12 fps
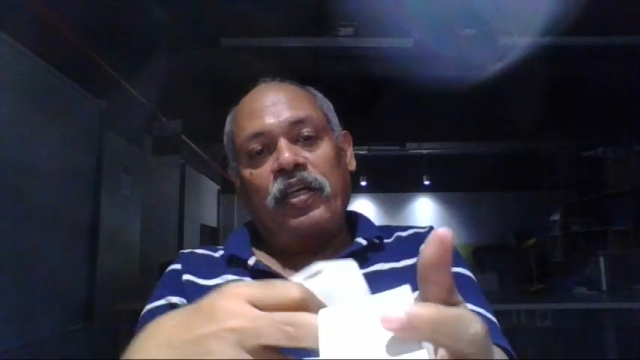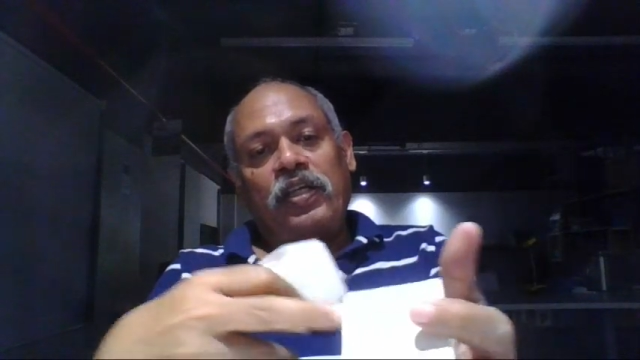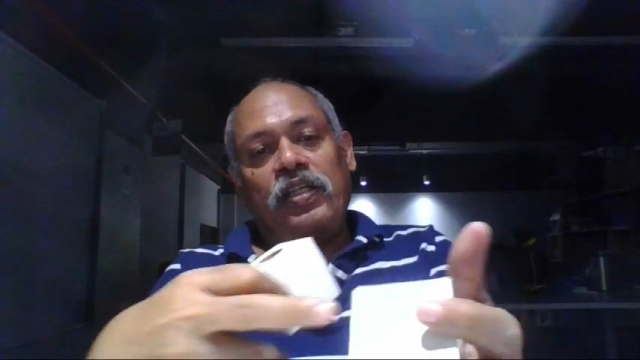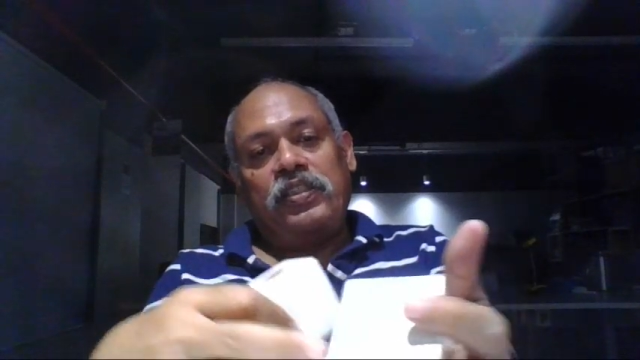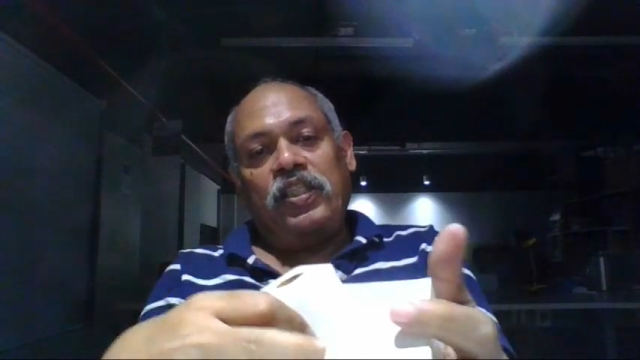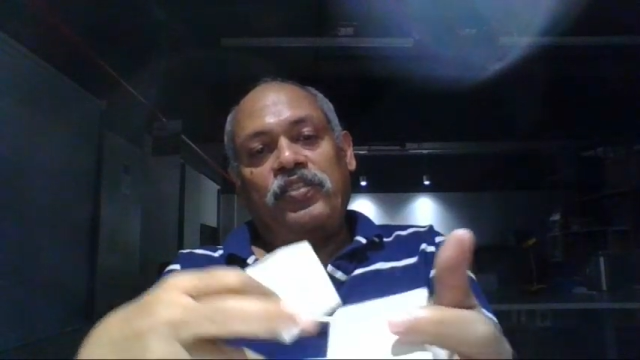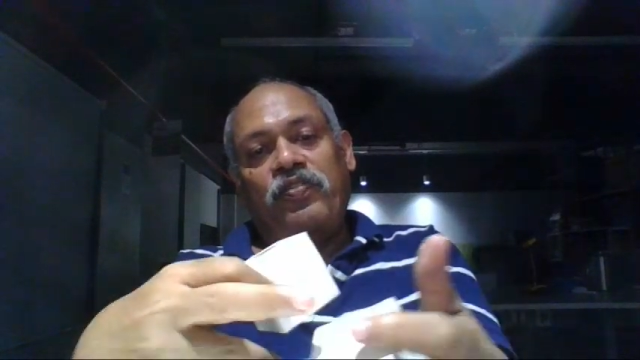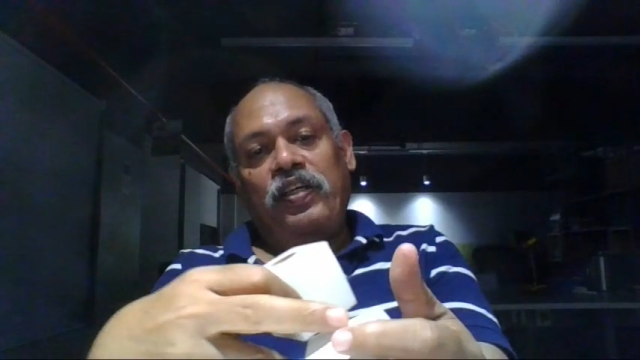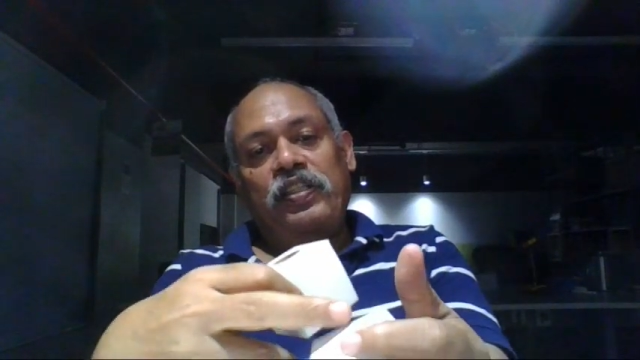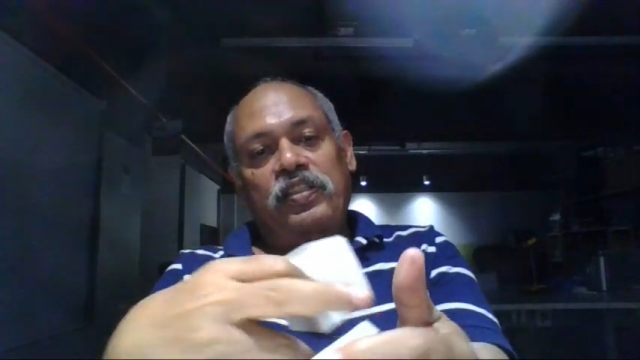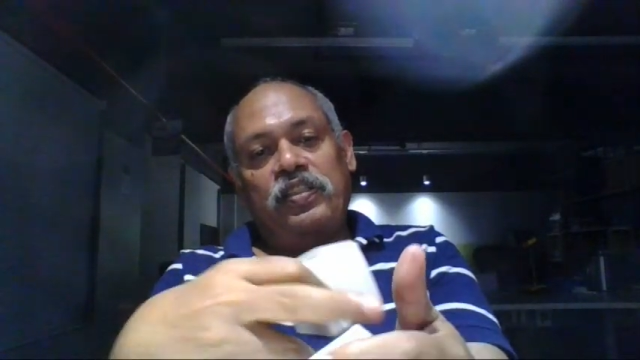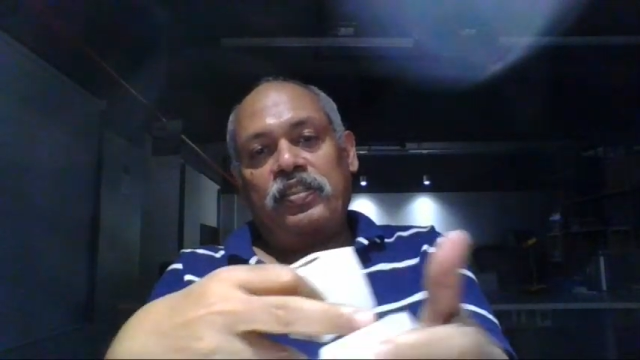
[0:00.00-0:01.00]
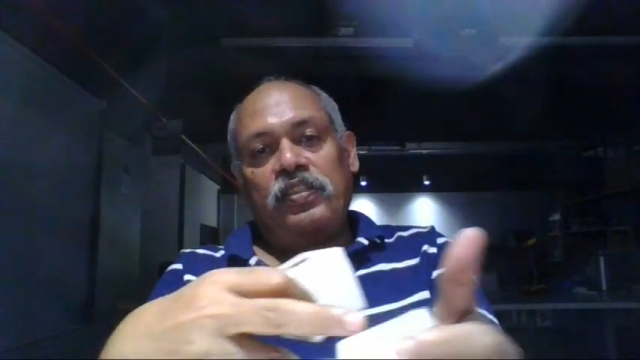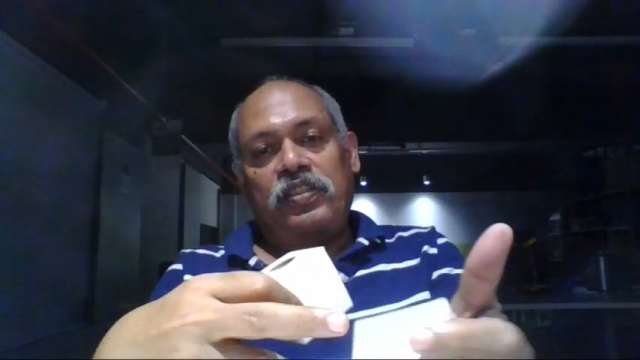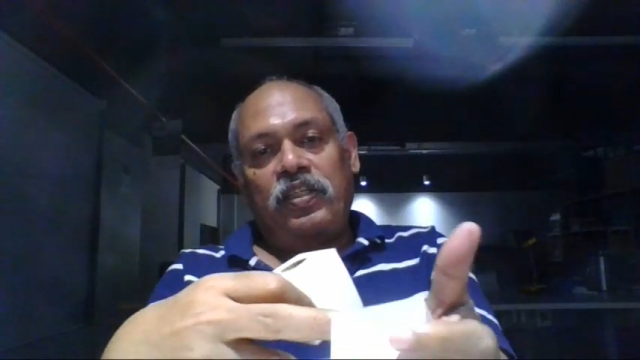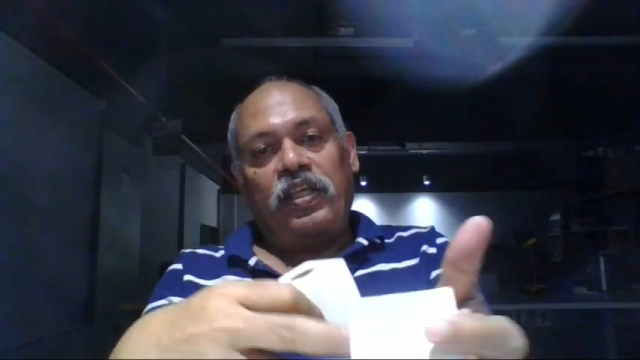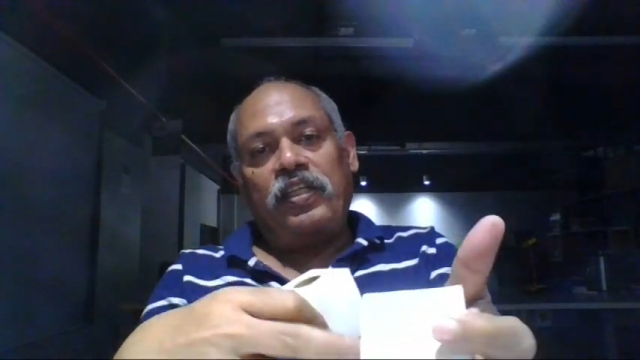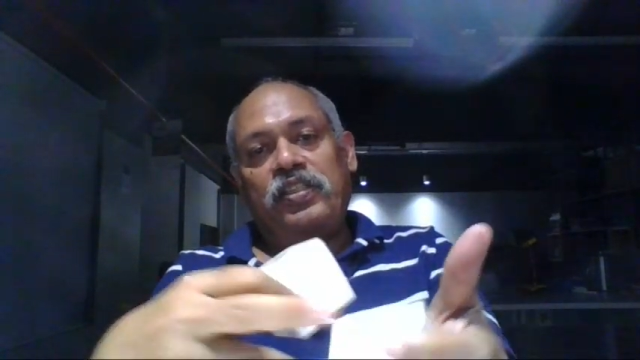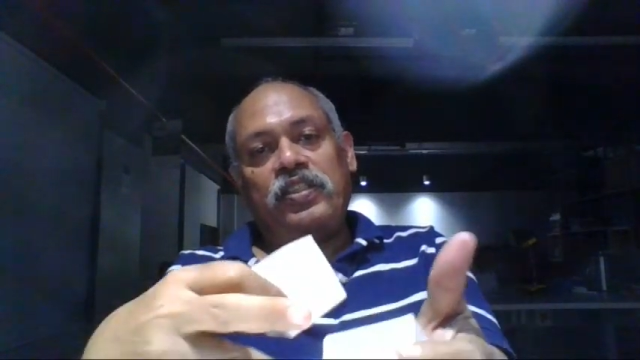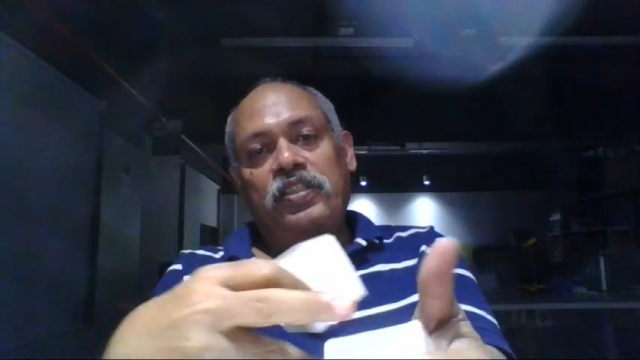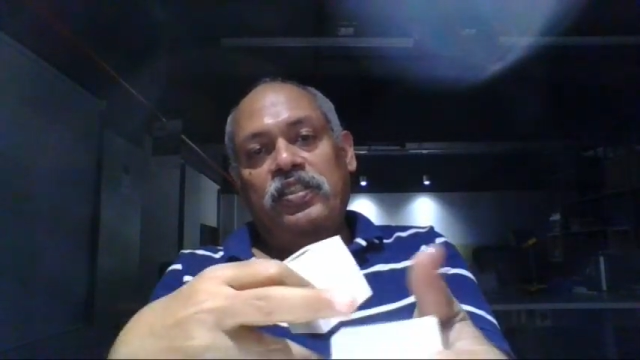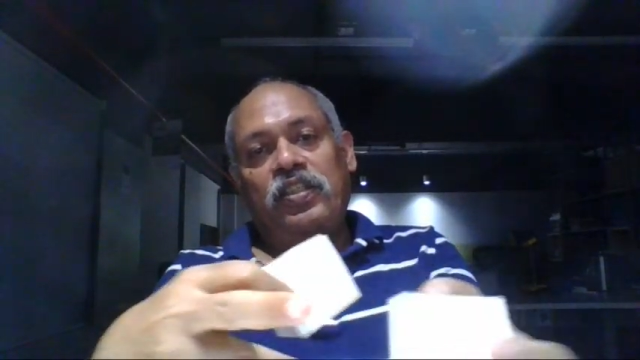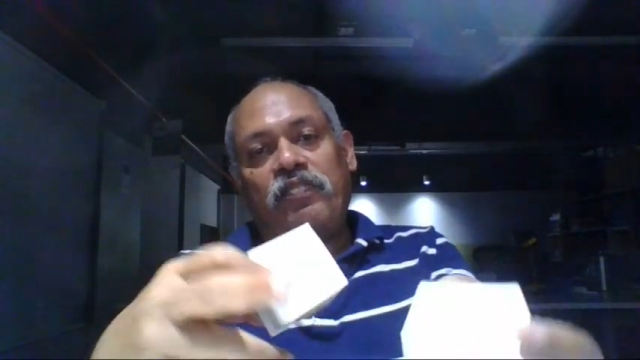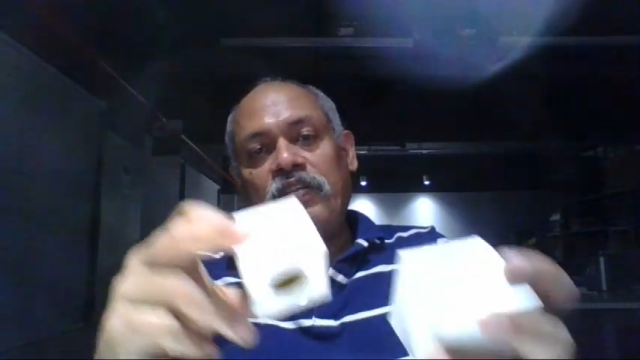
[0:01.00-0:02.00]
6 faces and
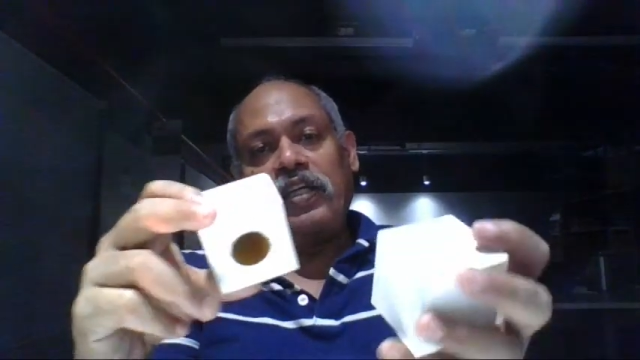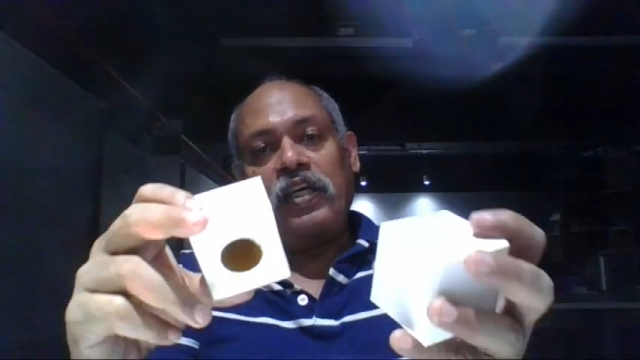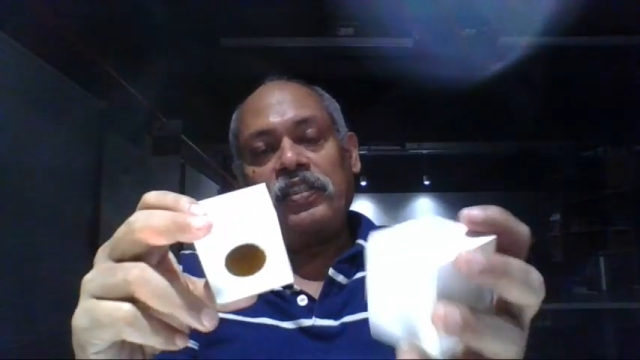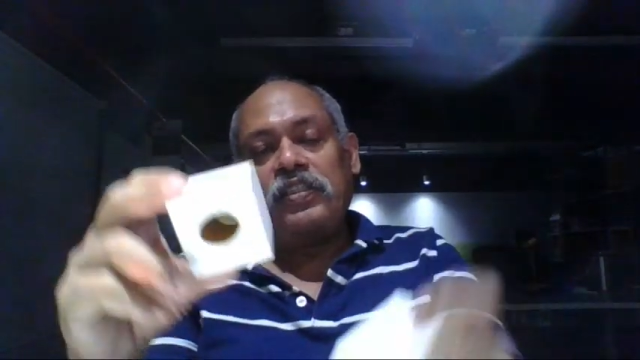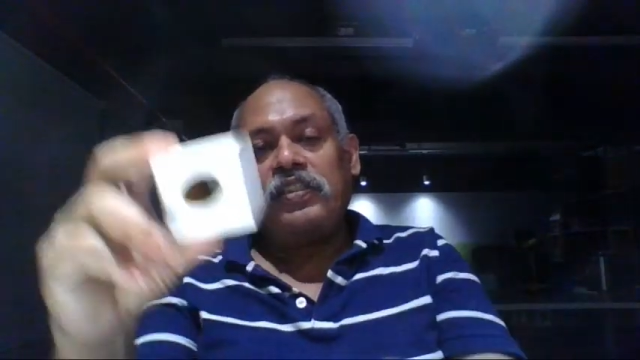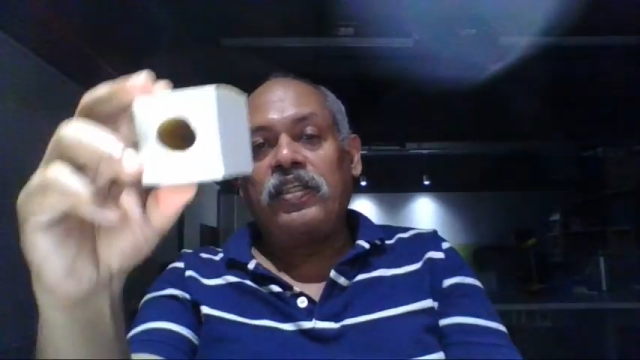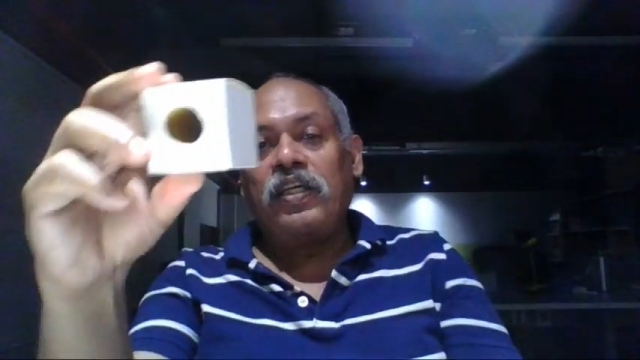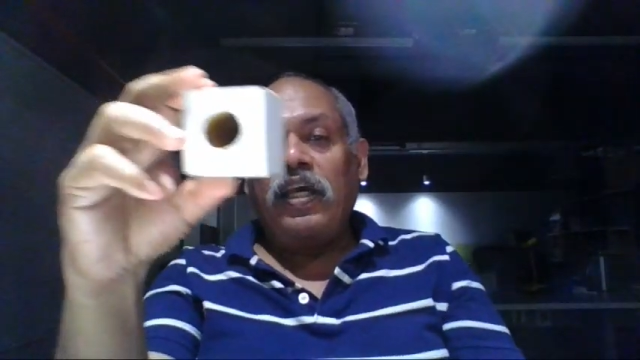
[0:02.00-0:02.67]
edges and vertices.